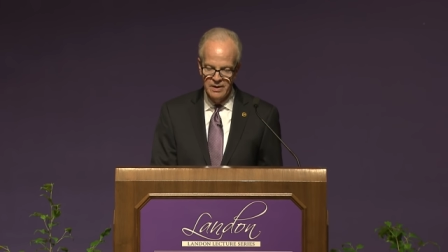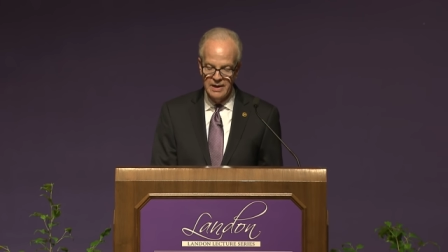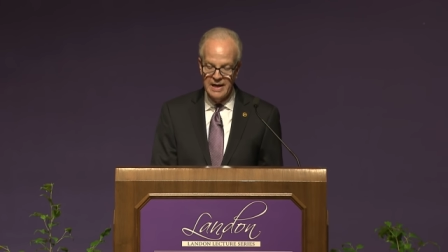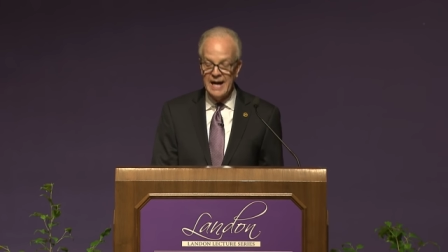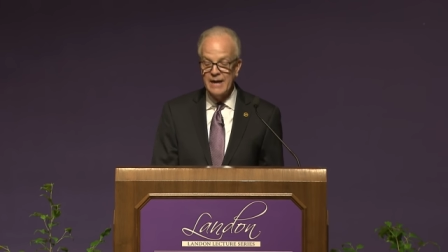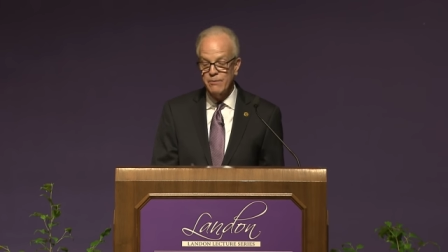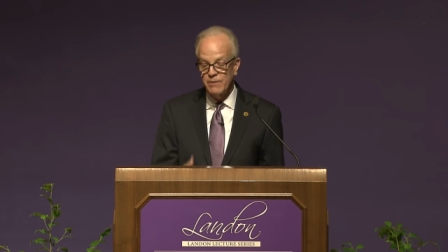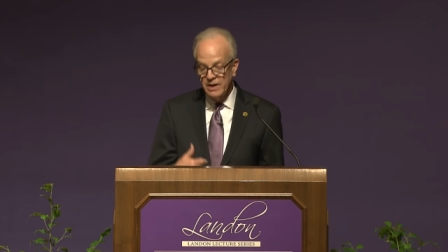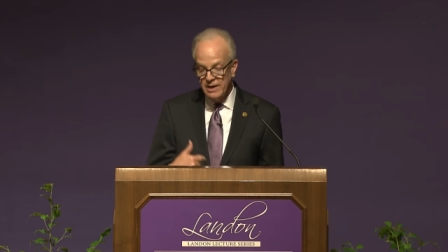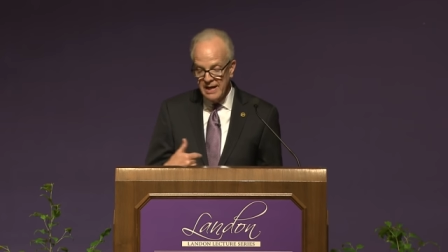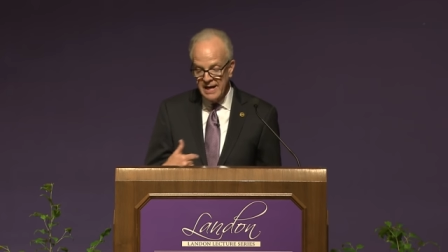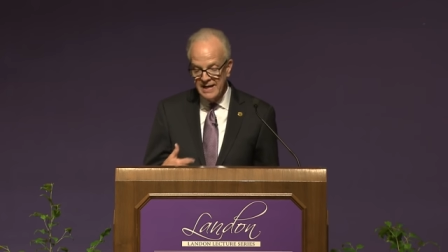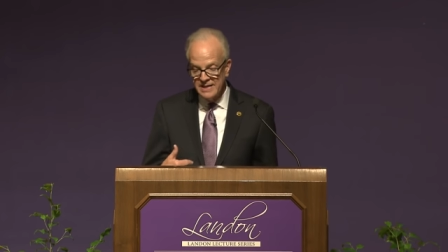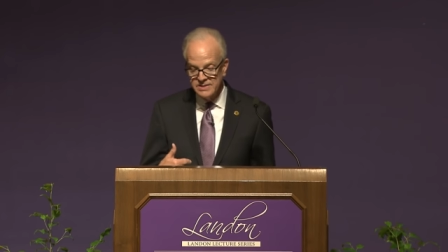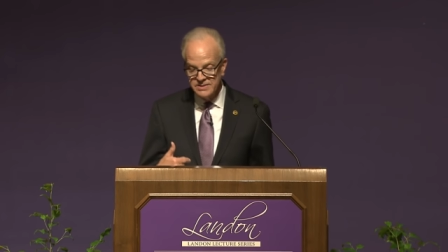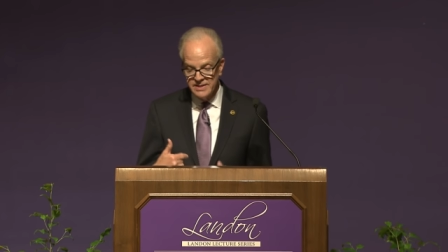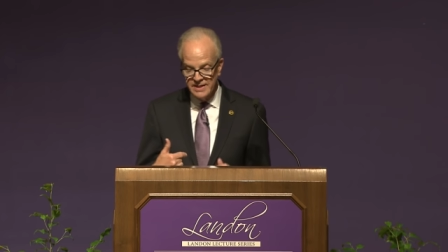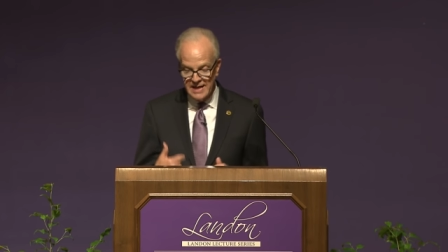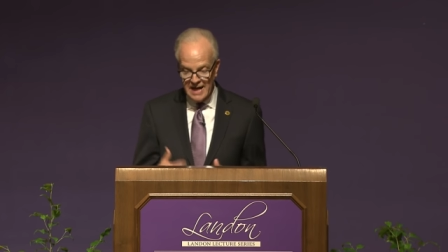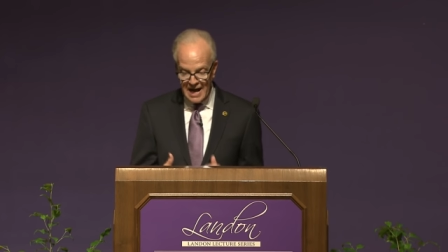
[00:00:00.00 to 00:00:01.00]
I
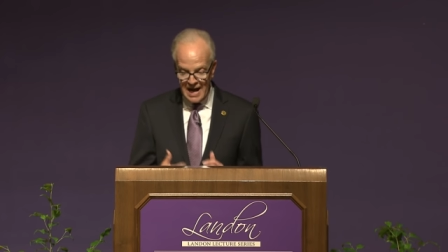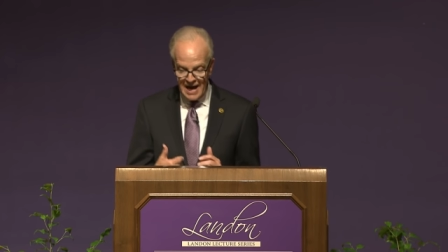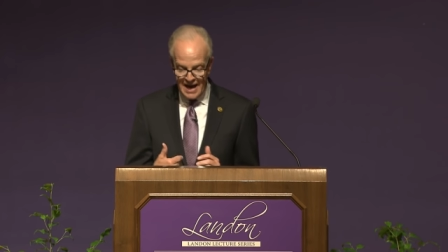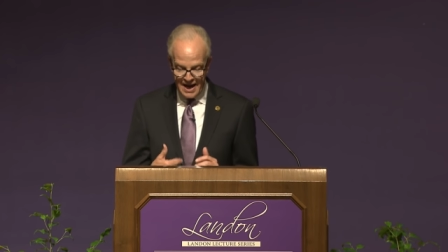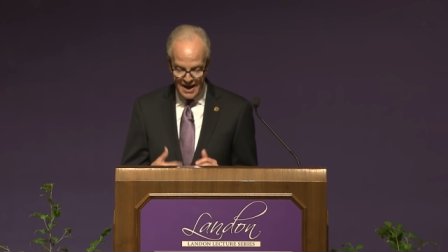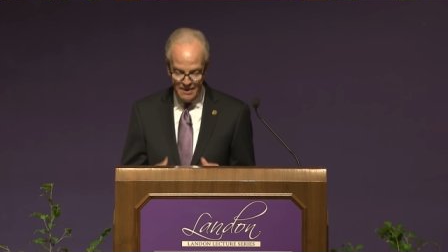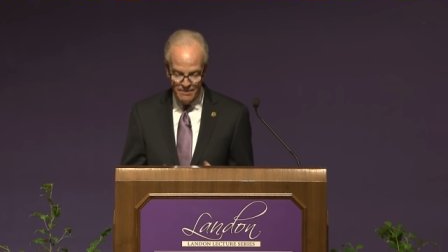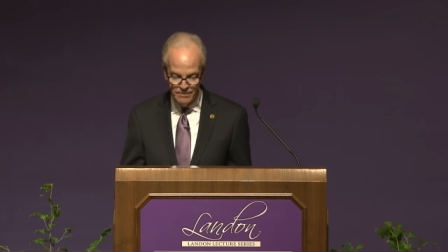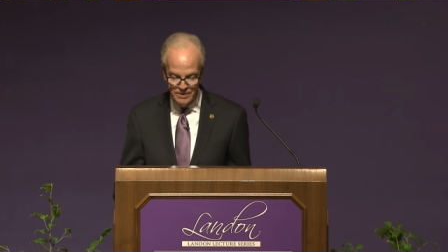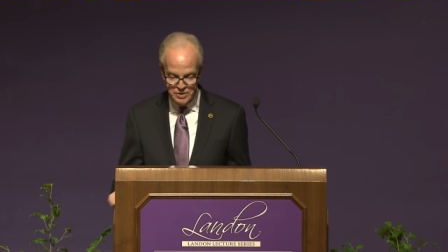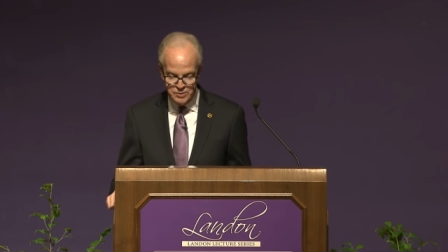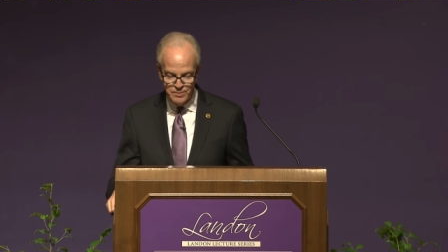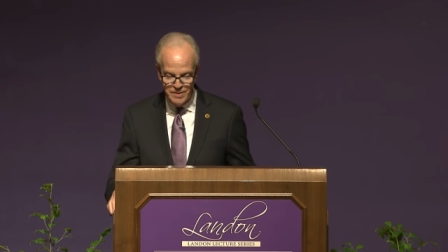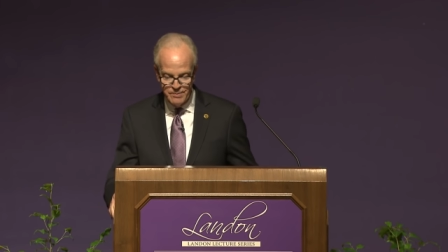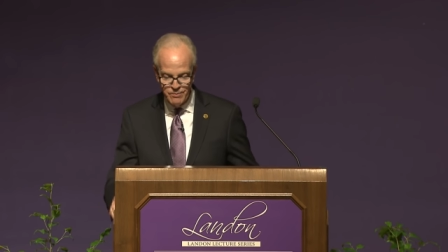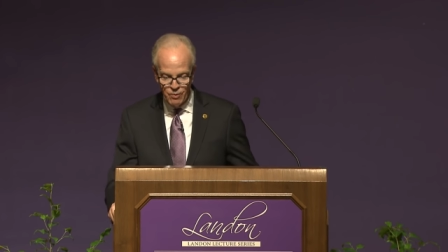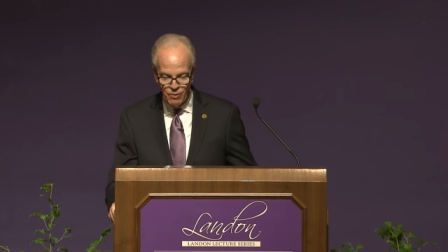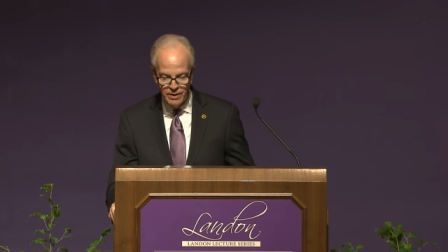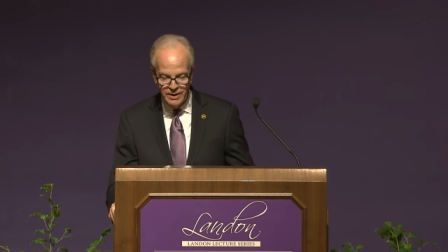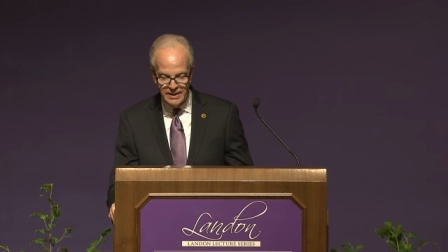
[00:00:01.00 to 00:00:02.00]
realized that I must
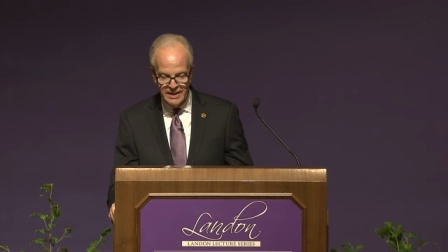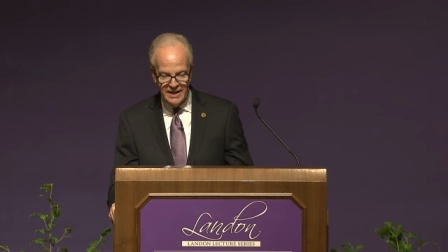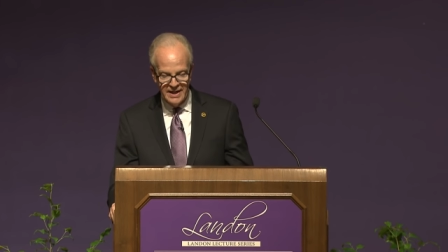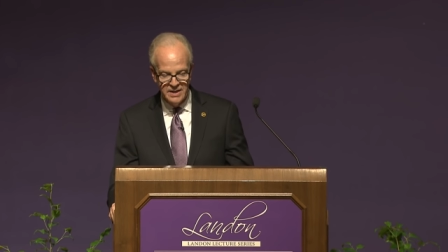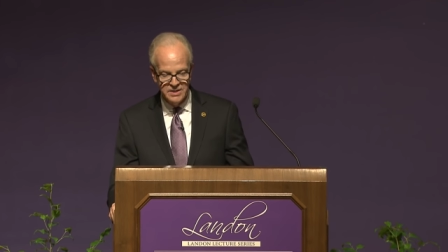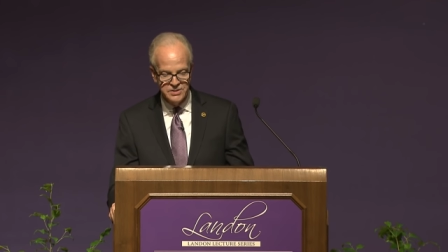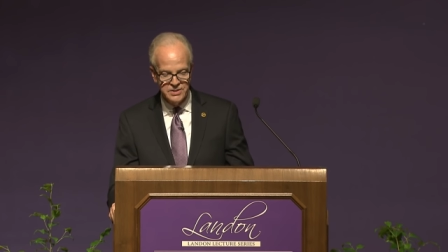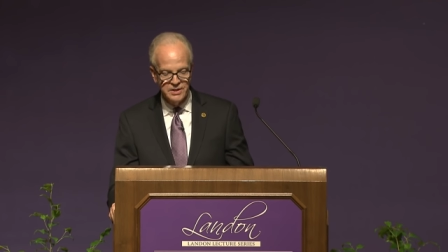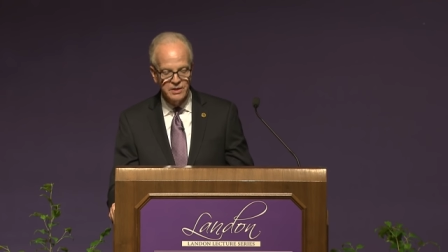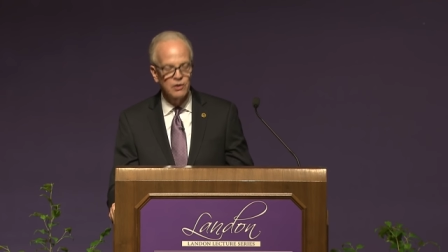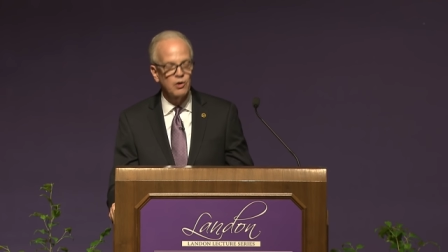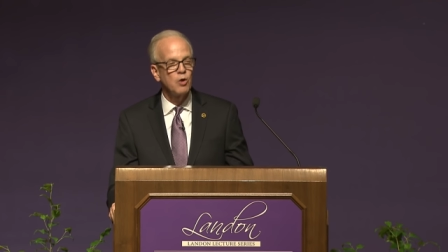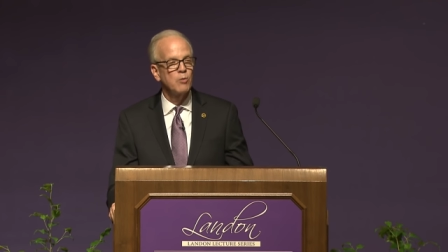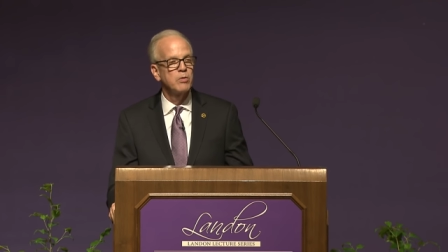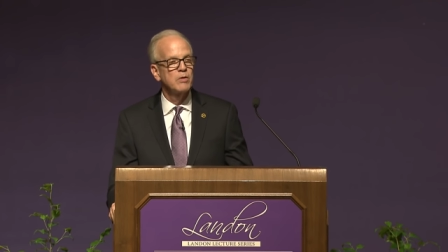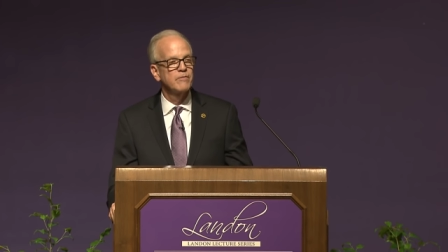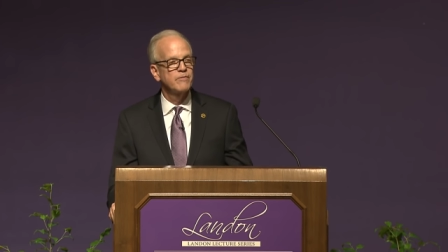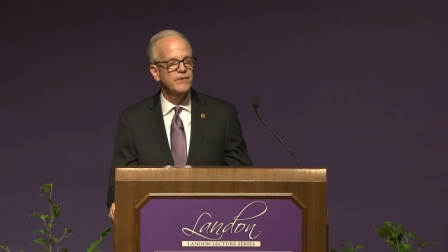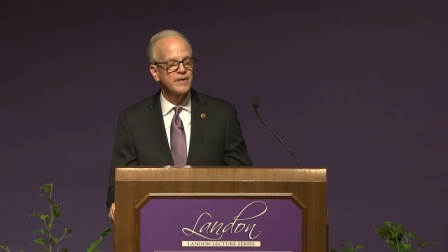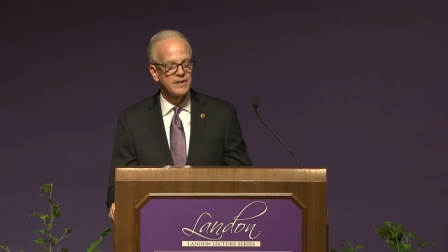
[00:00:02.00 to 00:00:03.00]
be more engaged in
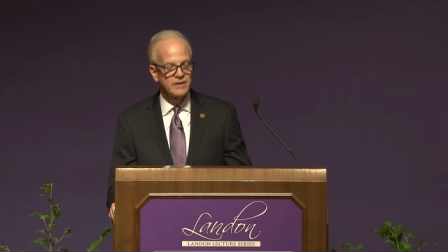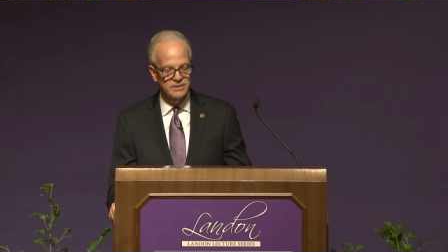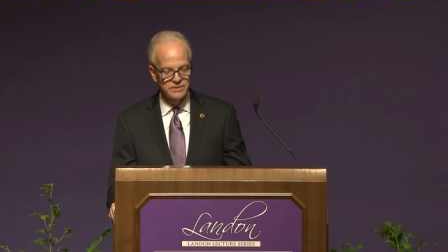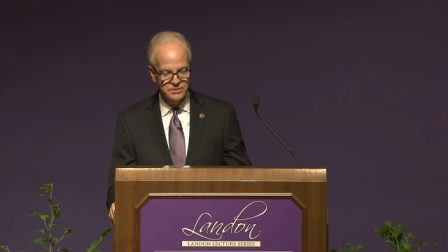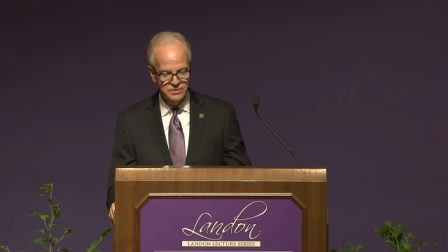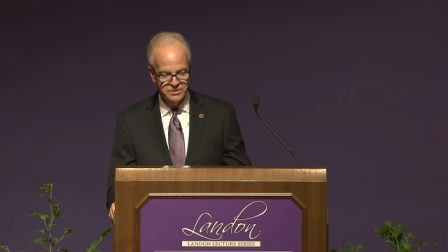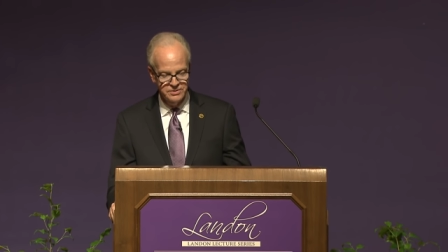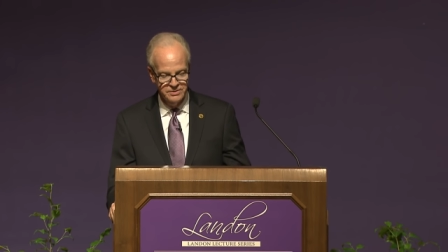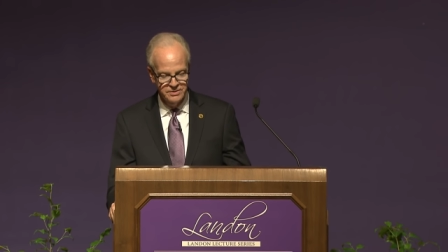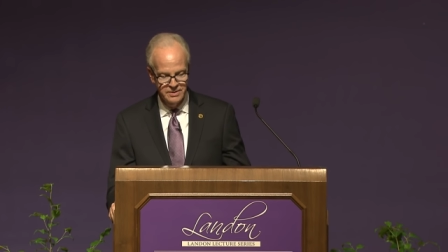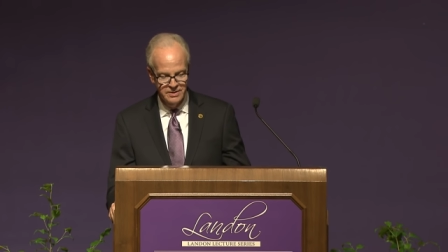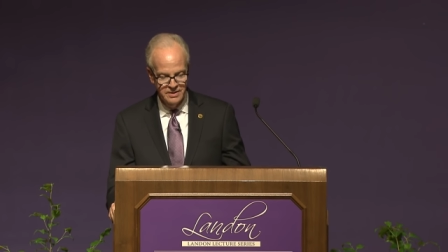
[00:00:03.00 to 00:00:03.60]
global affairs